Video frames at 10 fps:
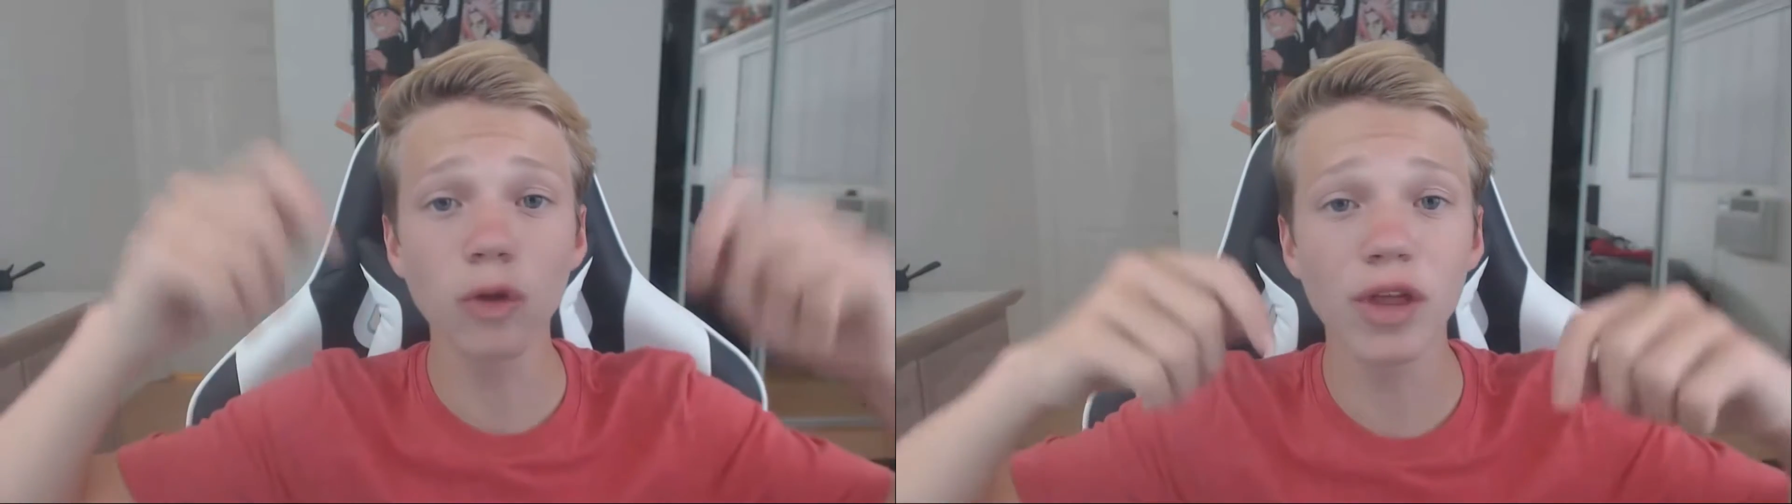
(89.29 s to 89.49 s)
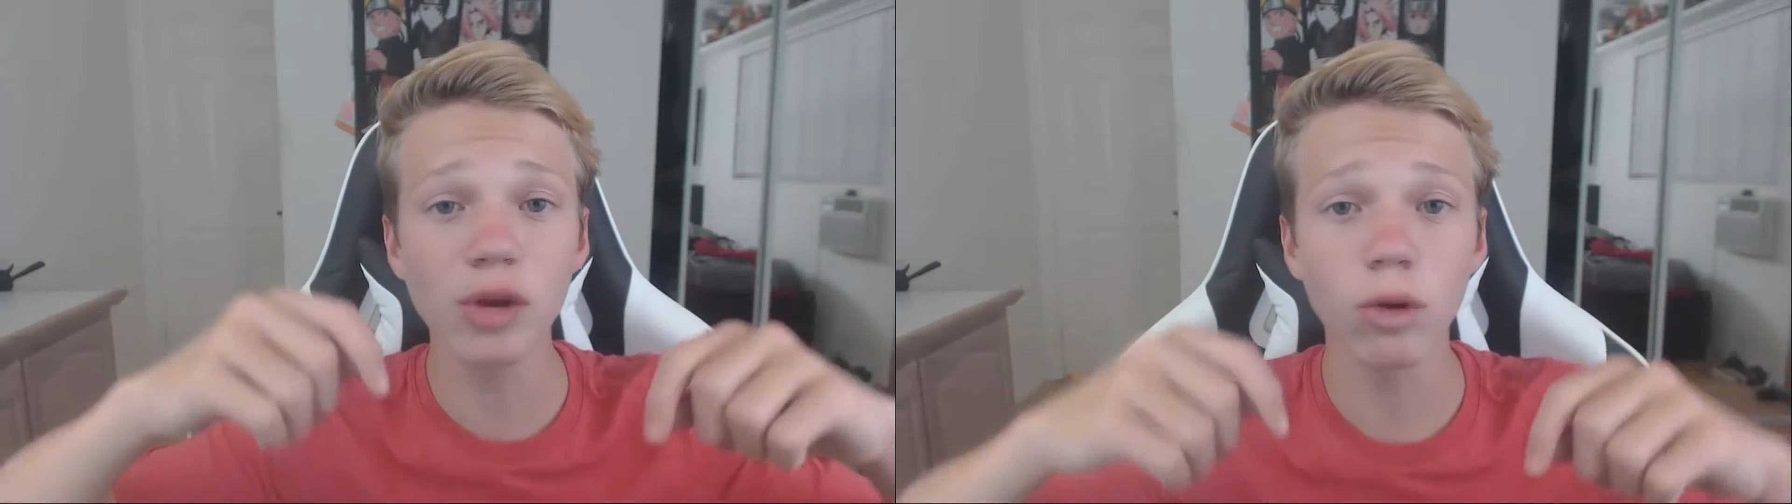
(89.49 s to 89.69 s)

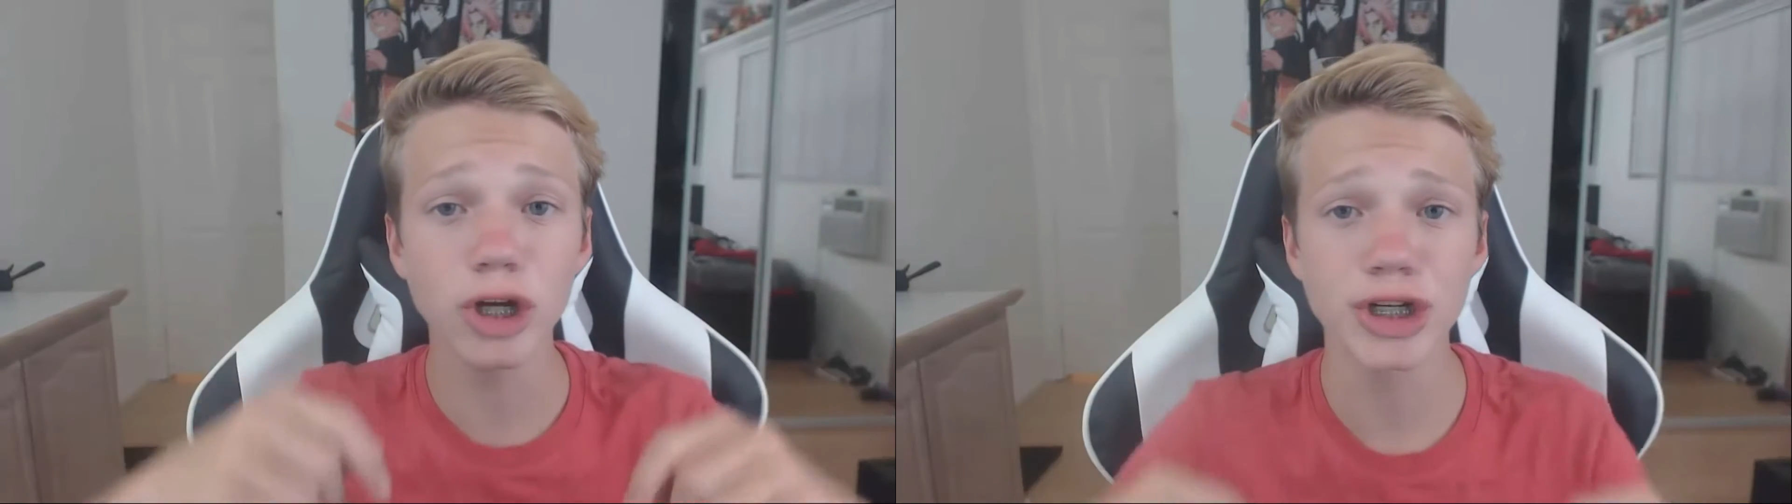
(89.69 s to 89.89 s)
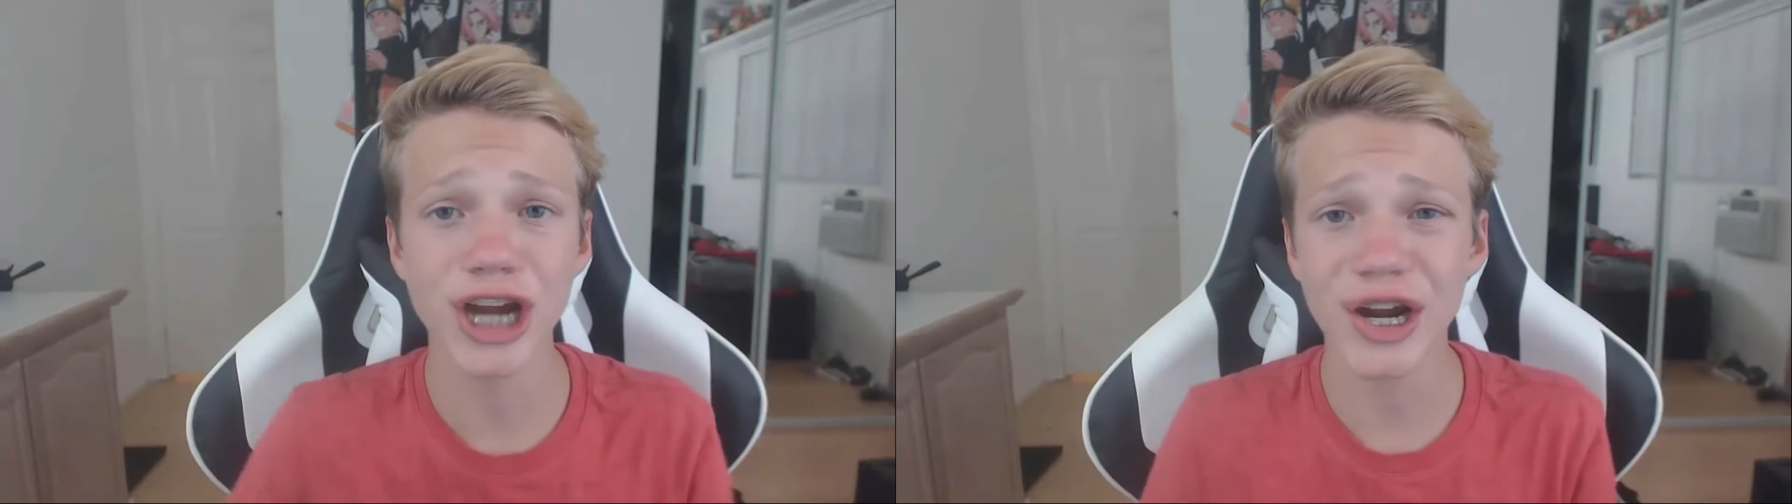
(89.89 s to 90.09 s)
that you want
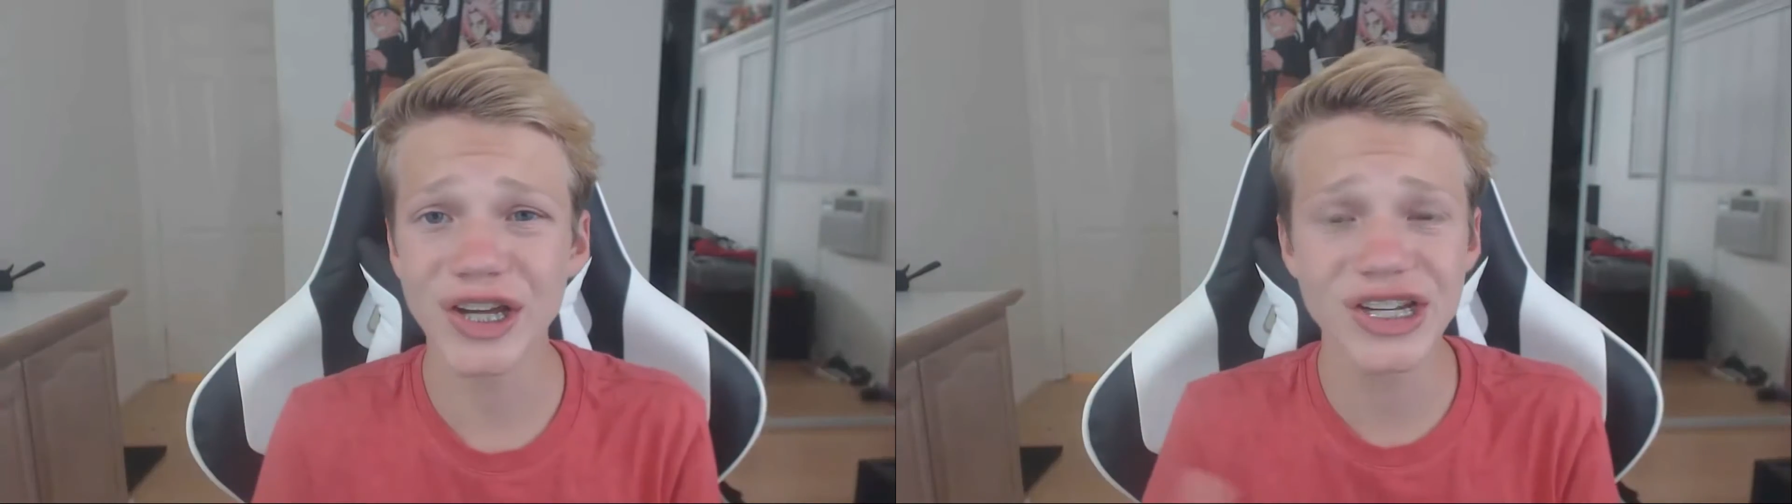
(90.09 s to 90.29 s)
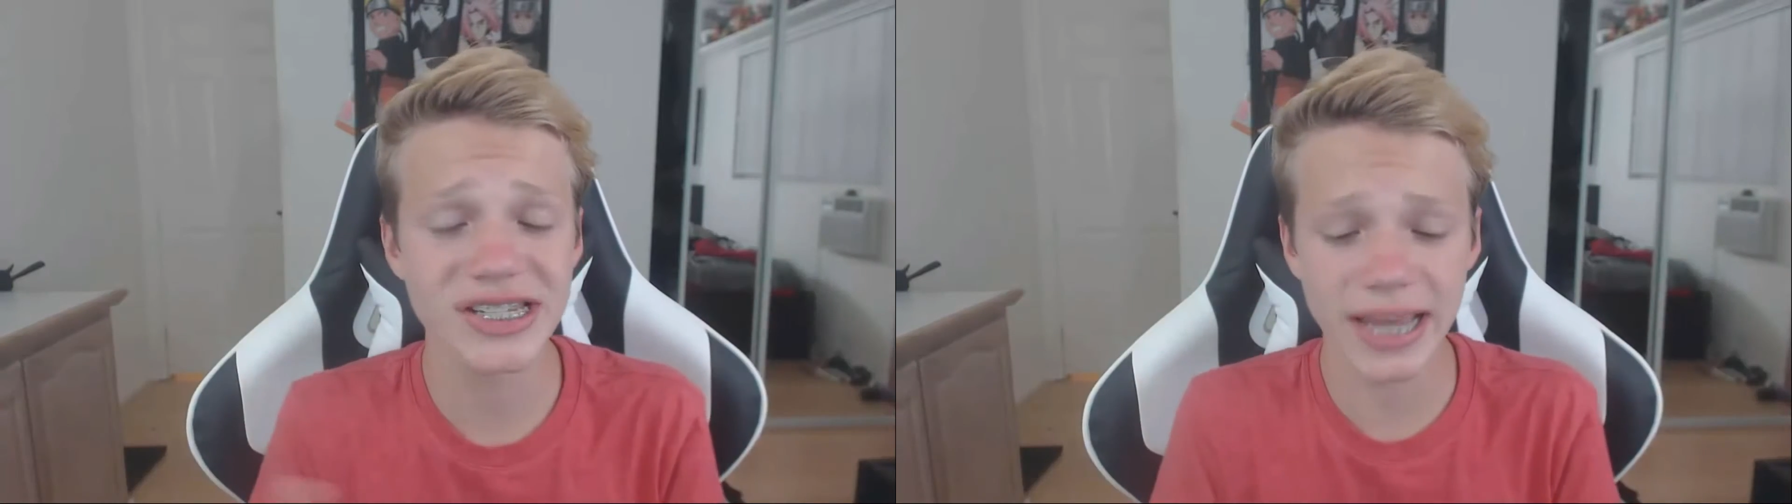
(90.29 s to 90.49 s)
to shout
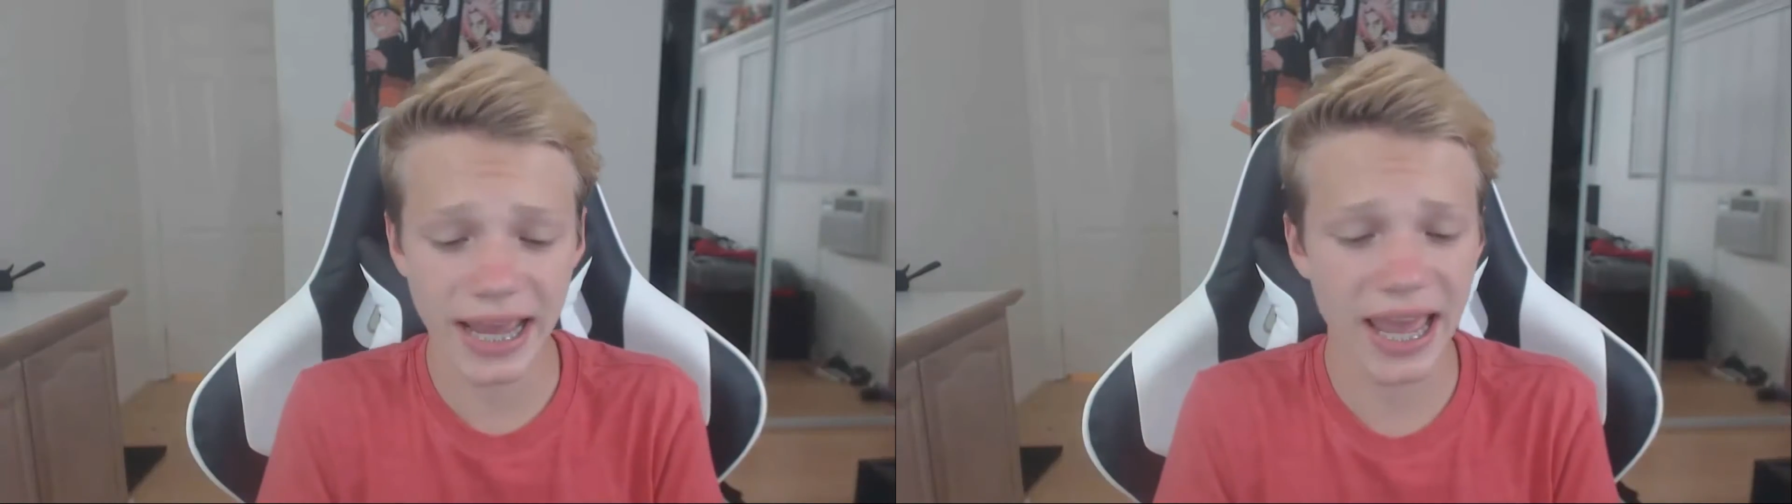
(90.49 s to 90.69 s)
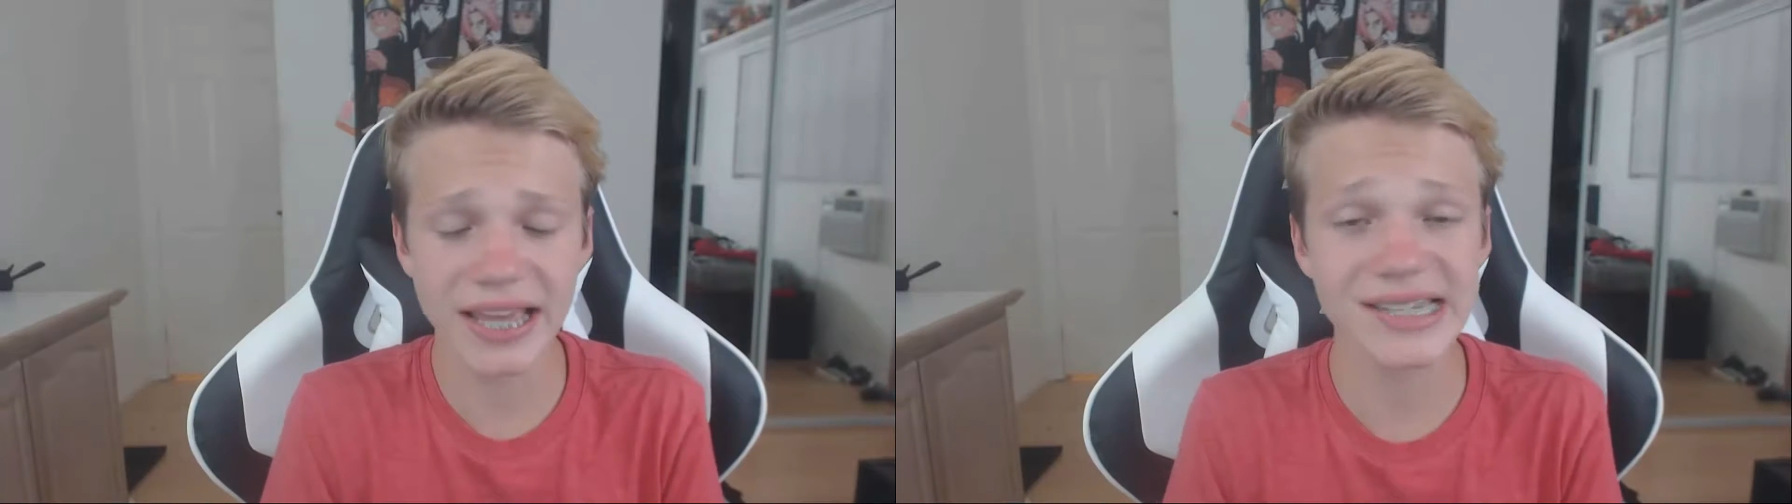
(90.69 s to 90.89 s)
out. Just
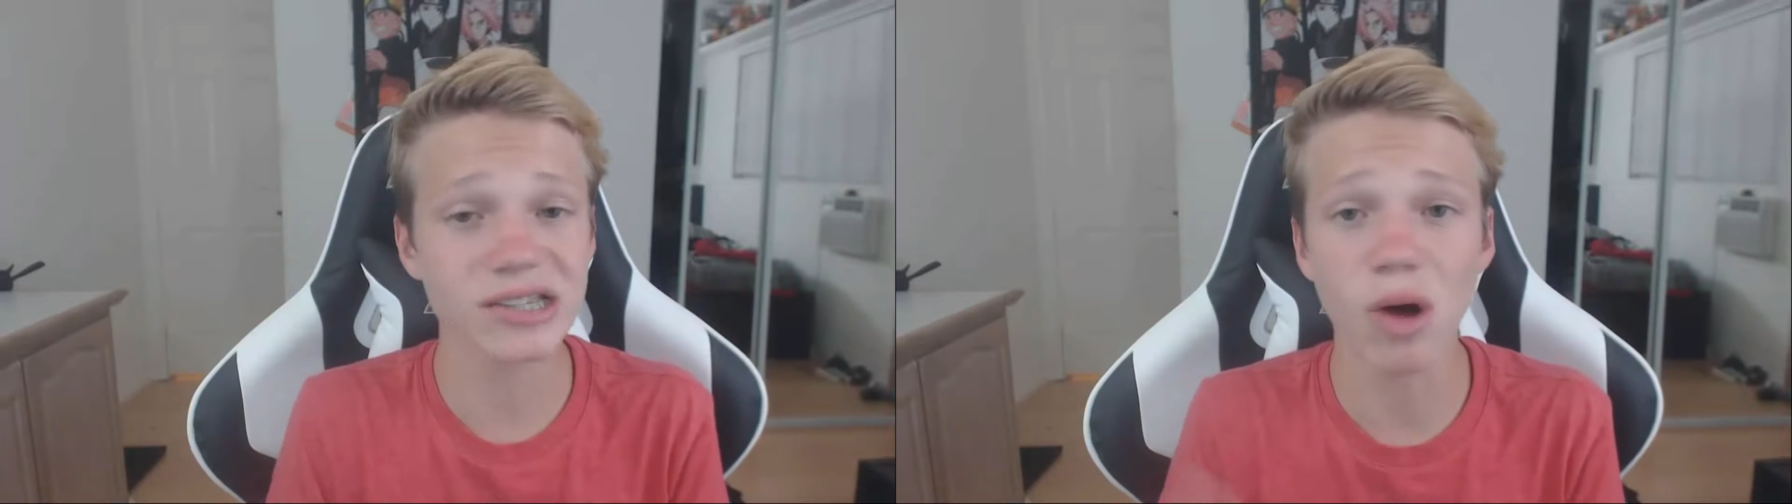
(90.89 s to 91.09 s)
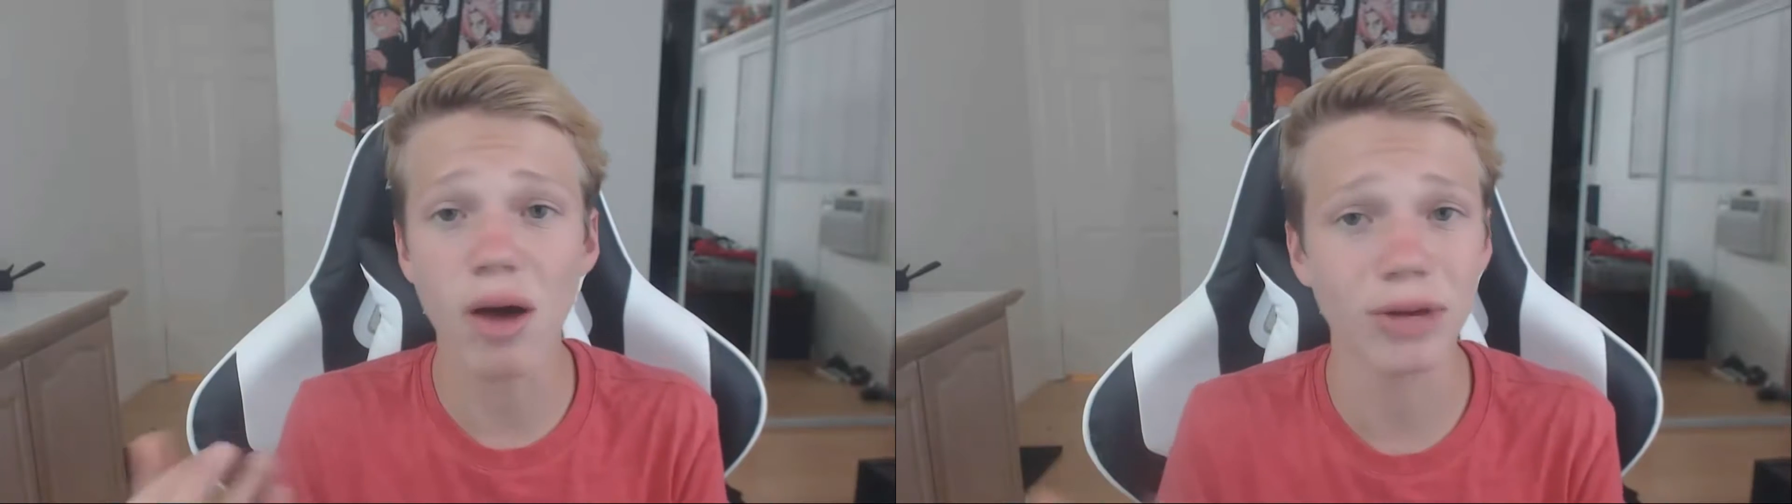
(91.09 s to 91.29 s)
say, hey Sizzle,